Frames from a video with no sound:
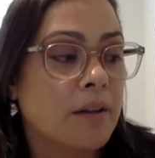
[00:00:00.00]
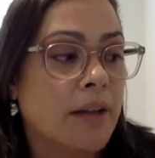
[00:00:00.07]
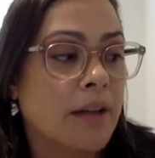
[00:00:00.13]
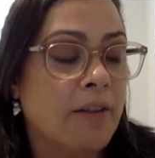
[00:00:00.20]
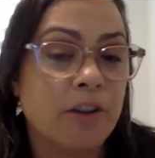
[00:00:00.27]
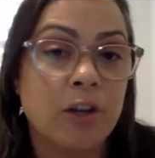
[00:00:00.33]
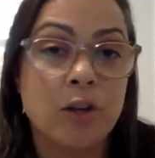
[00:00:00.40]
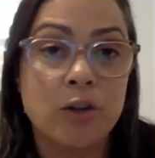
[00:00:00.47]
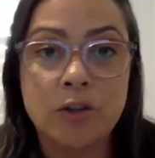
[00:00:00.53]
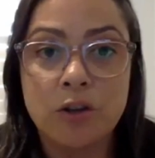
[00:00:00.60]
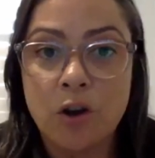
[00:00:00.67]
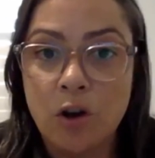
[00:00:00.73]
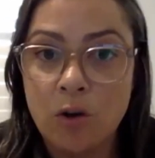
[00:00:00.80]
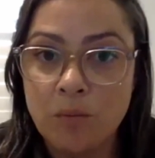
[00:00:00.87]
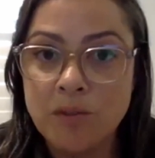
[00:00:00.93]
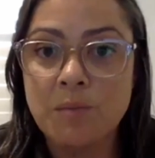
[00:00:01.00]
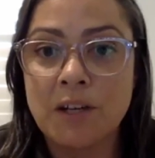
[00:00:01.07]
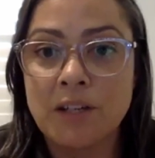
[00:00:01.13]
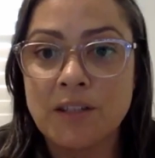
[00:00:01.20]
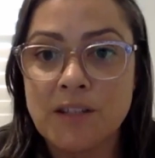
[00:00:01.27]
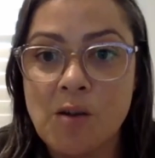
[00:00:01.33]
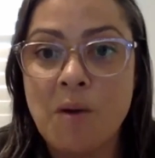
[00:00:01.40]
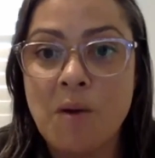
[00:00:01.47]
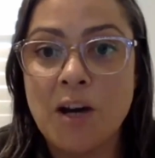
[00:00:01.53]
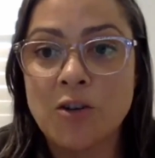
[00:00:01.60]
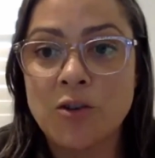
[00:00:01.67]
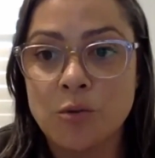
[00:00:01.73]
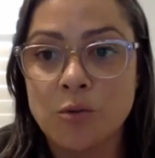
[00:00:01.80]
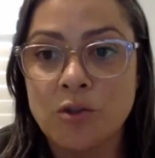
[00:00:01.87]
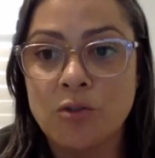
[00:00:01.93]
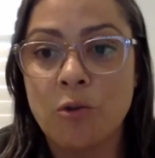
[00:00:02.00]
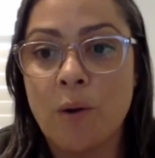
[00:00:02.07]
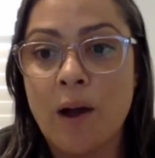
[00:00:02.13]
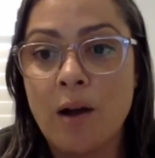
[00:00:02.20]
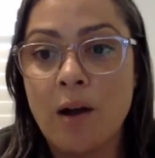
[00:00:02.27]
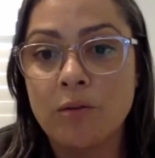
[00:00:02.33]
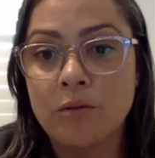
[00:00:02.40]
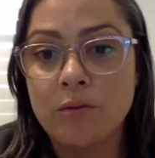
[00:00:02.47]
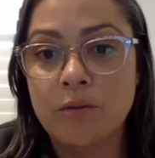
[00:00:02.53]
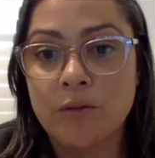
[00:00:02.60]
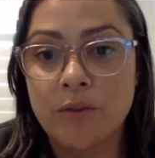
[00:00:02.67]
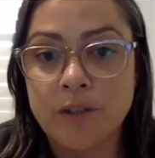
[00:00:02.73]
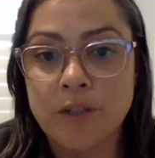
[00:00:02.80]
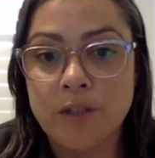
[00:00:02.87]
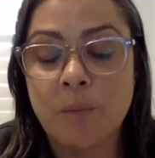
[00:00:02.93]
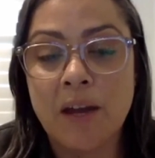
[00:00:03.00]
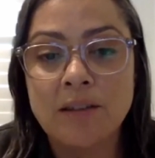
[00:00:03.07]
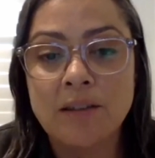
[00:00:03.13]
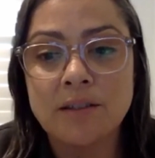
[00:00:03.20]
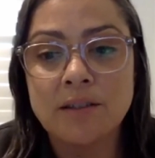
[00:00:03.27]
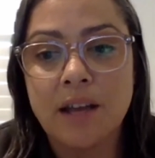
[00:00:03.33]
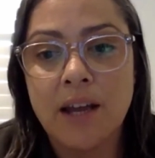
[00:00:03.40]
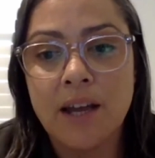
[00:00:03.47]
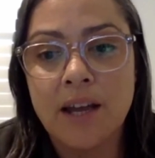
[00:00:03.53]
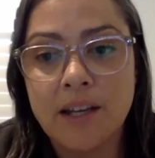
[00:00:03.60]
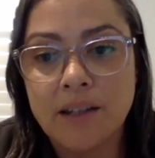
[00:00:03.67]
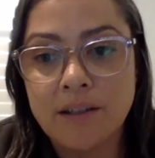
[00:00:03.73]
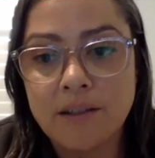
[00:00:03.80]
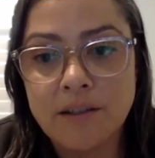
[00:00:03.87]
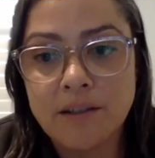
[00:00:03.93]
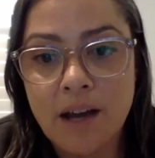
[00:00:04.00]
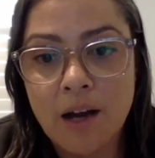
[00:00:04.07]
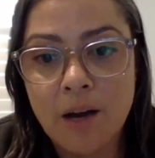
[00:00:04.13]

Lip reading: having good comms amongst our marshals throughout the space and